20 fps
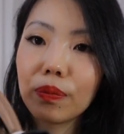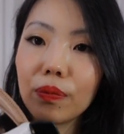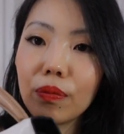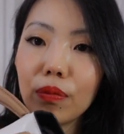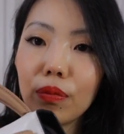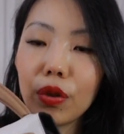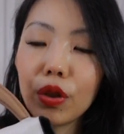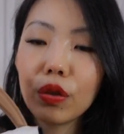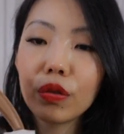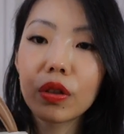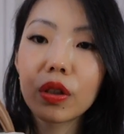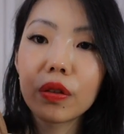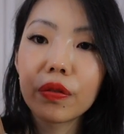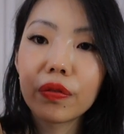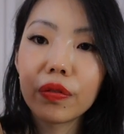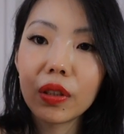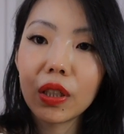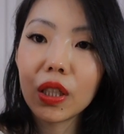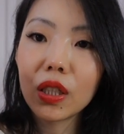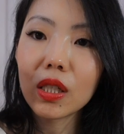
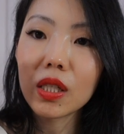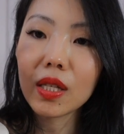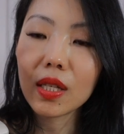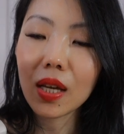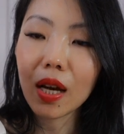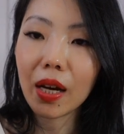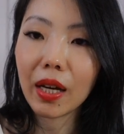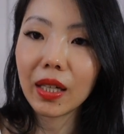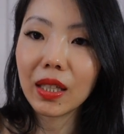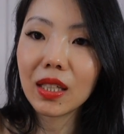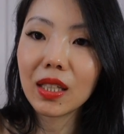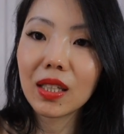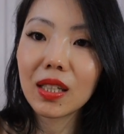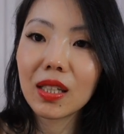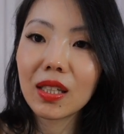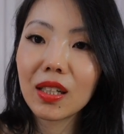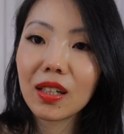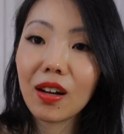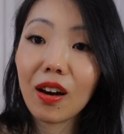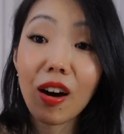beautifully
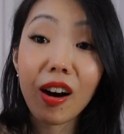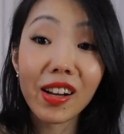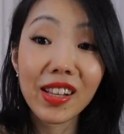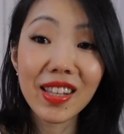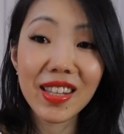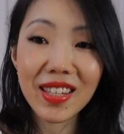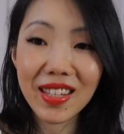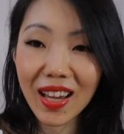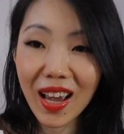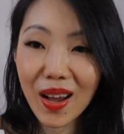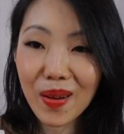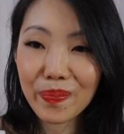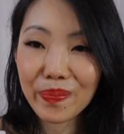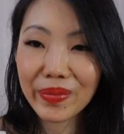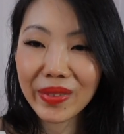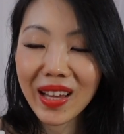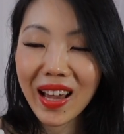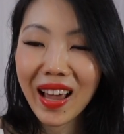designed concept.